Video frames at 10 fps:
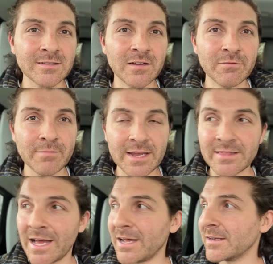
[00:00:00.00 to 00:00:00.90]
I've made
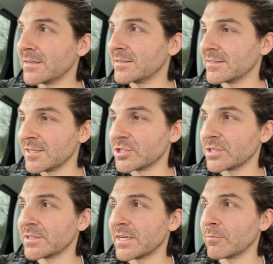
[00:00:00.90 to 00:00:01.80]
that
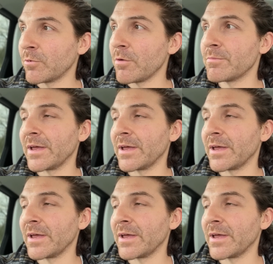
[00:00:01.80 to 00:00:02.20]
decision that it won't be